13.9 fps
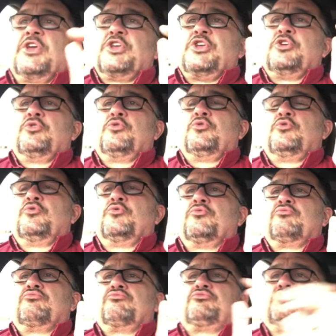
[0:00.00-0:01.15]
you
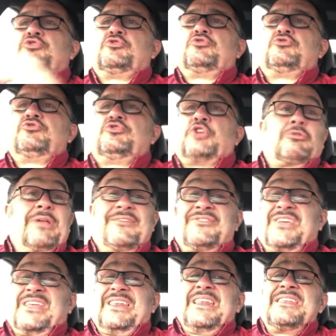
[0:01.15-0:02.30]
don't have to
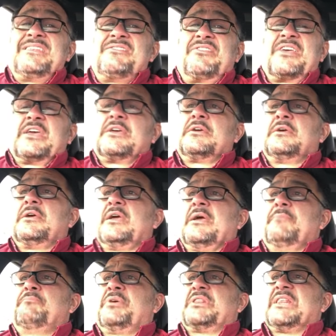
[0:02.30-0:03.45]
get anything,
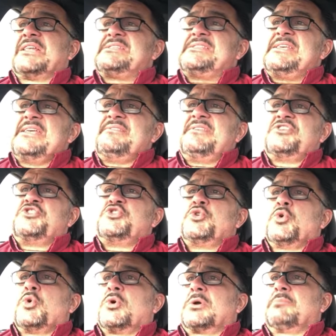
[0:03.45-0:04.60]
but let's say that
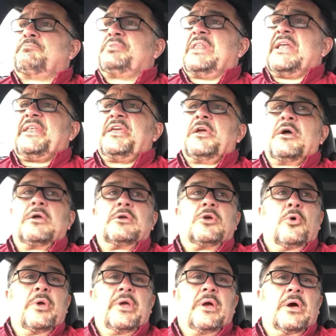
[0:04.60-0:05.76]
you're planning on
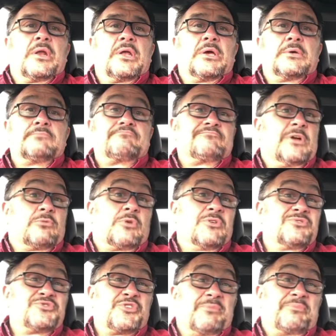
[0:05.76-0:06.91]
going on a
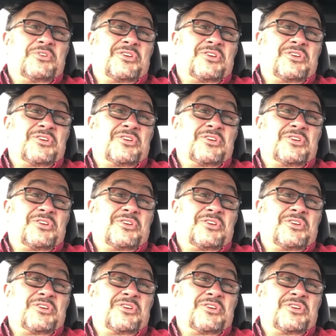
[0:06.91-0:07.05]
road trip.